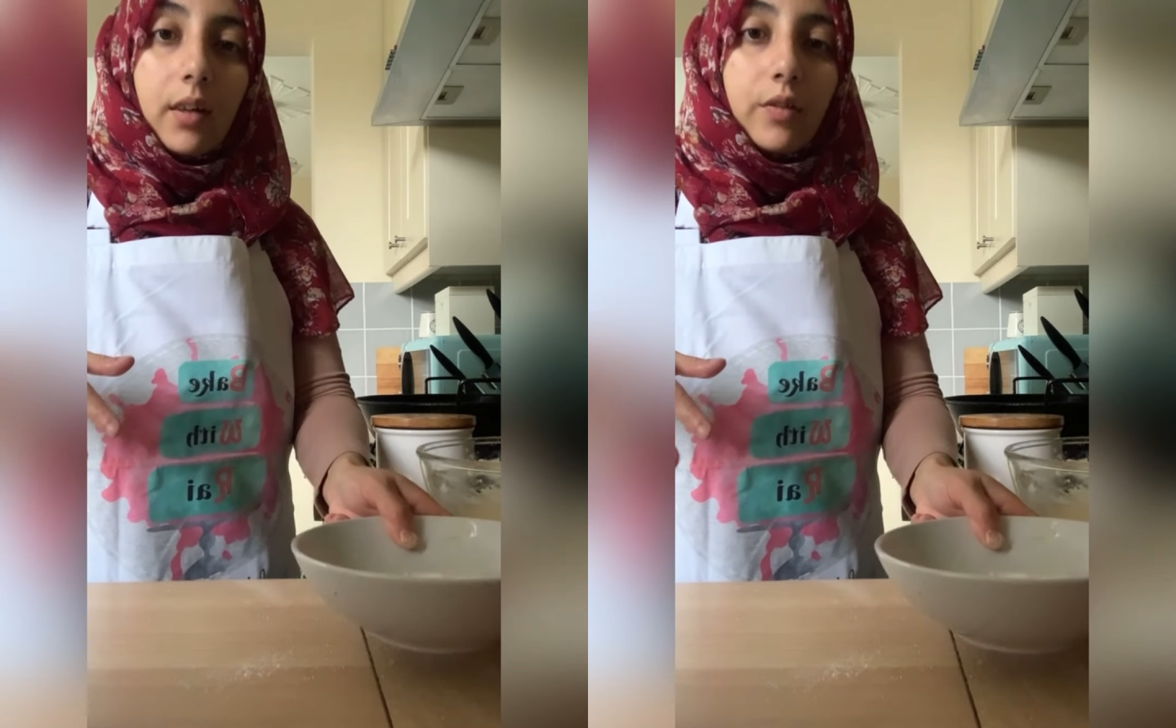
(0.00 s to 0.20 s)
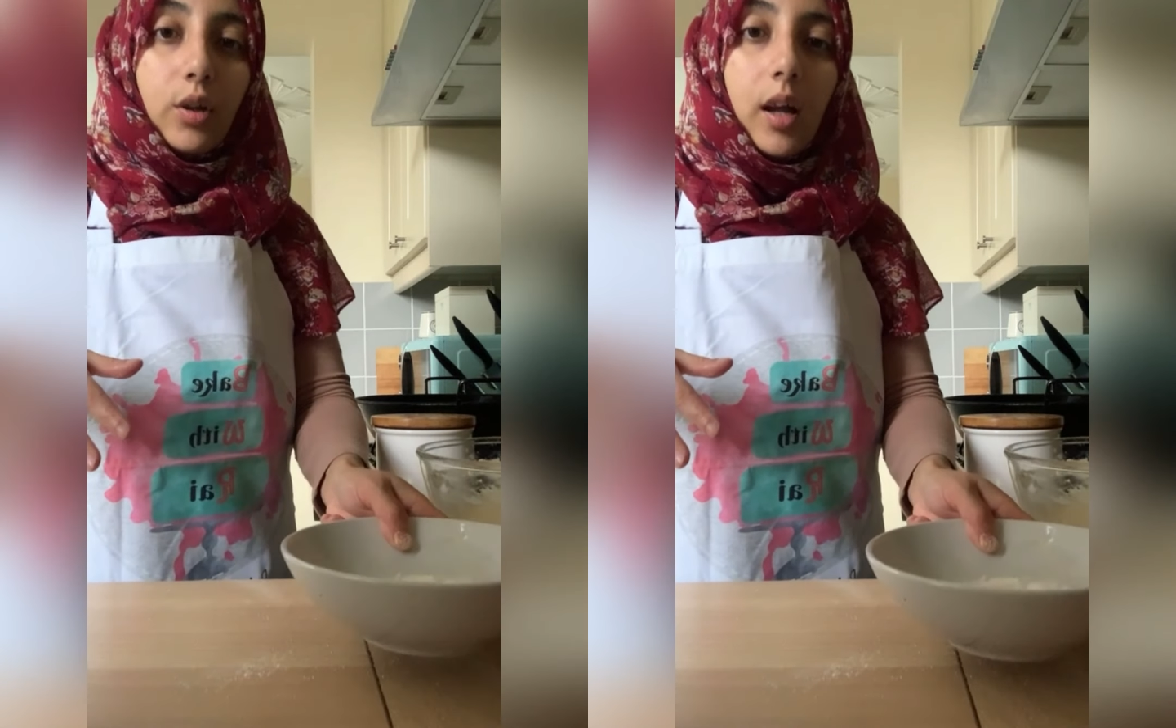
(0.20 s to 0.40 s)

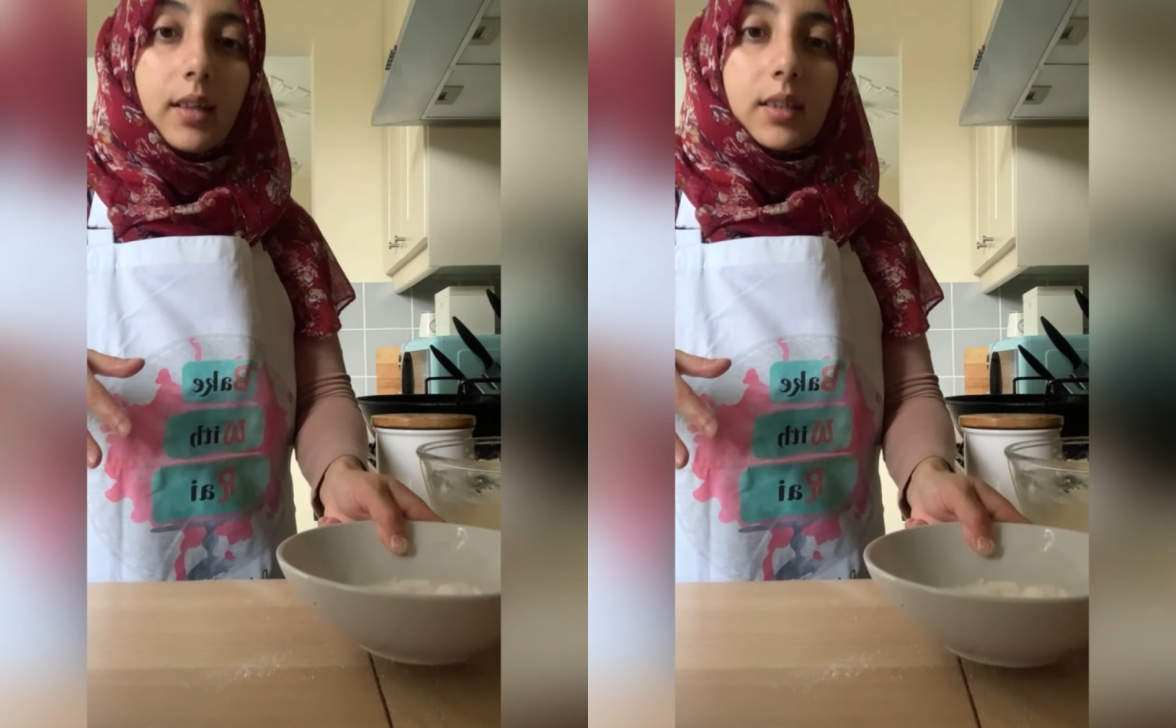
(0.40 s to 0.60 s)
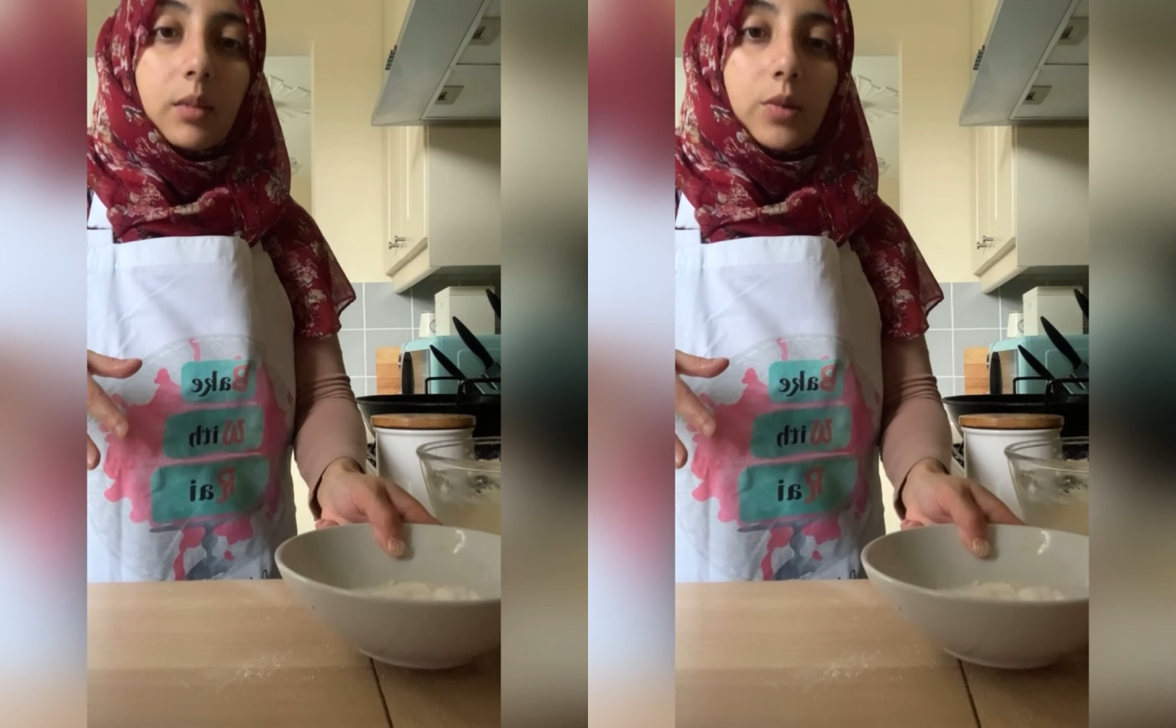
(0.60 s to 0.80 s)
if you like
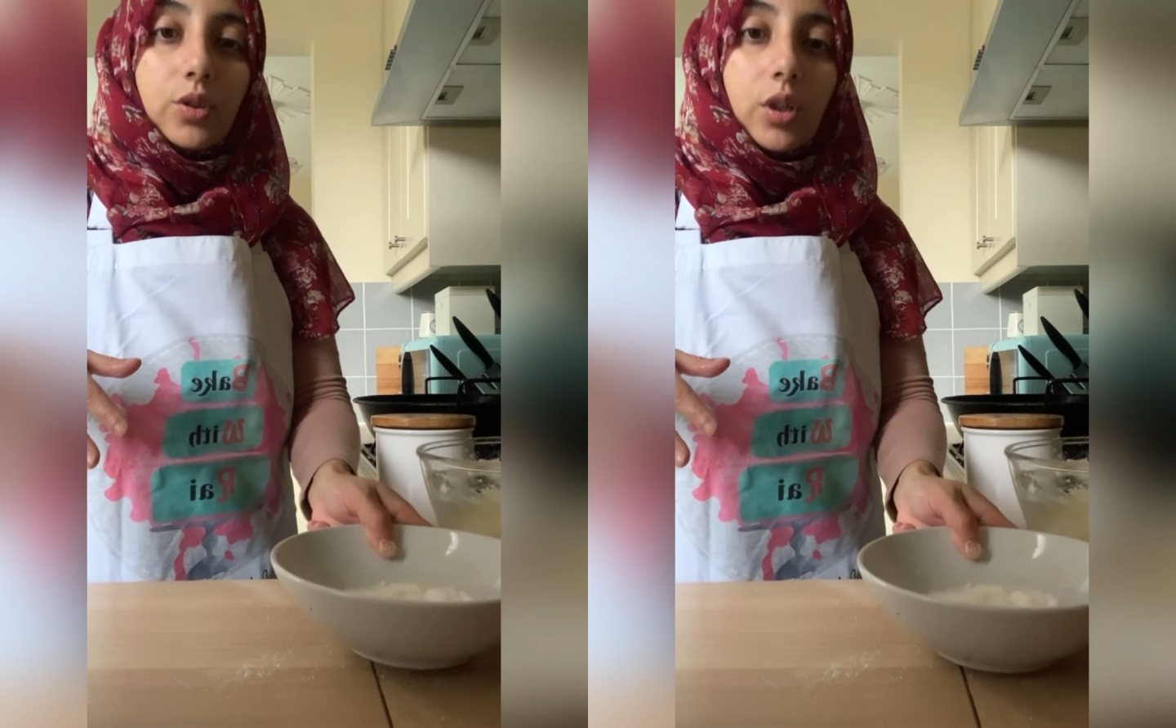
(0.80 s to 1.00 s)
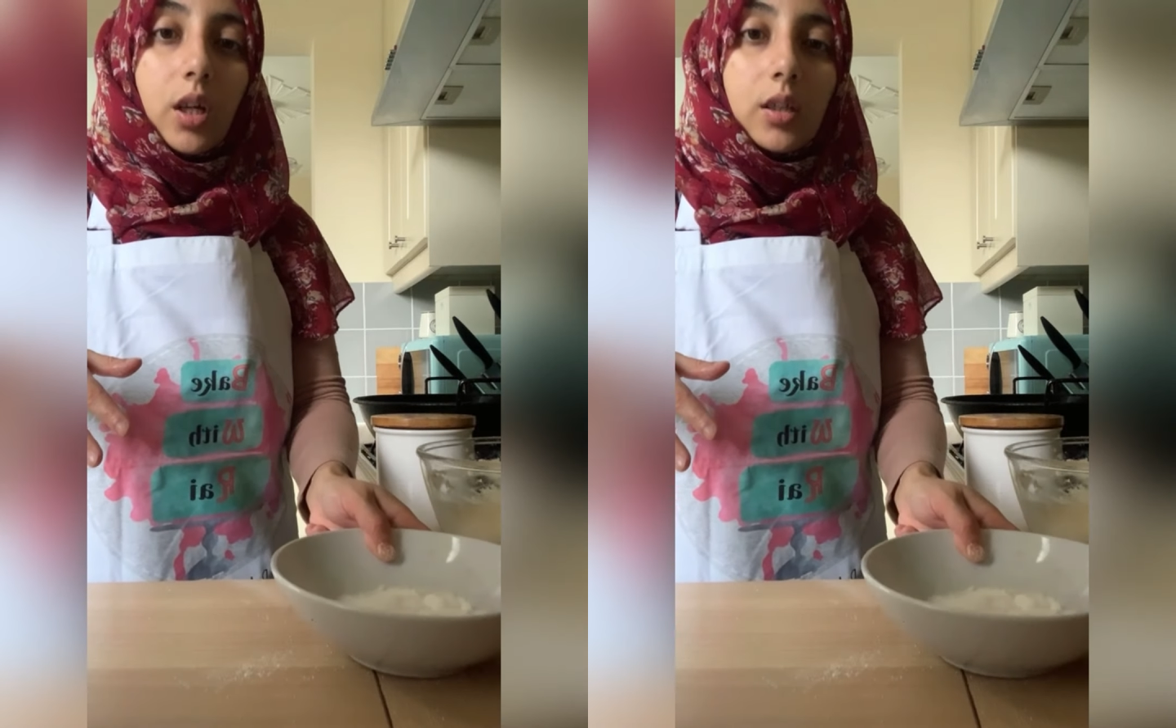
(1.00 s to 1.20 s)
cinnamon
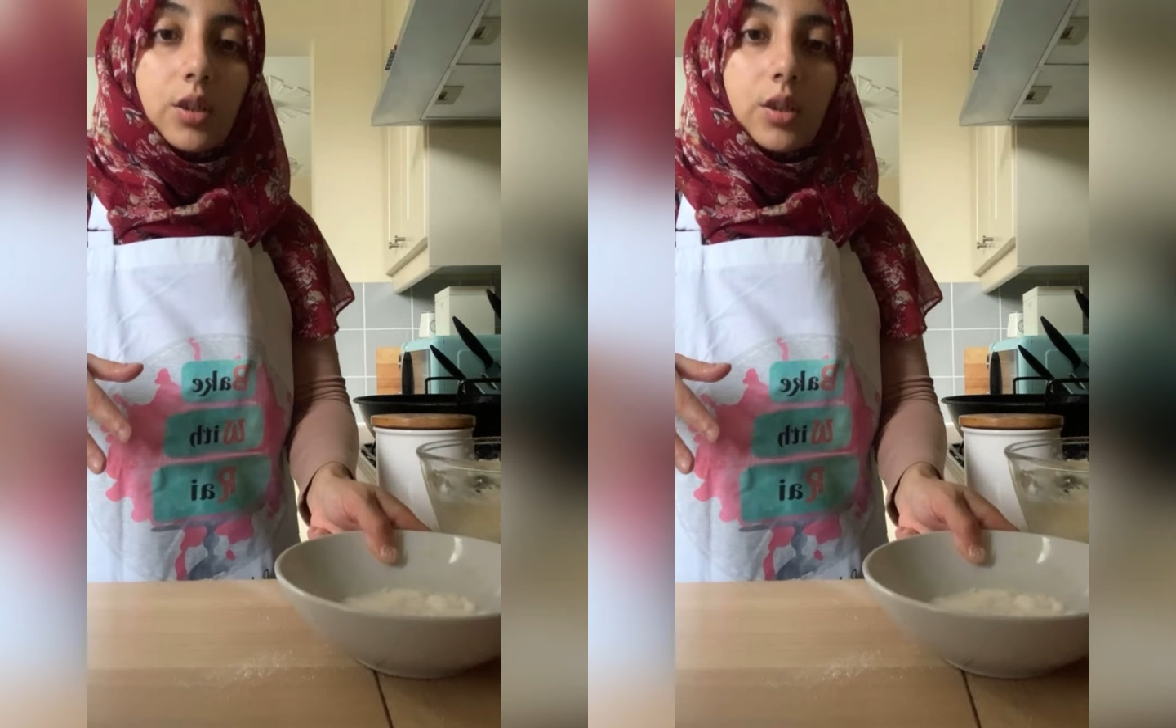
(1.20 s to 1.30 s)
sugar,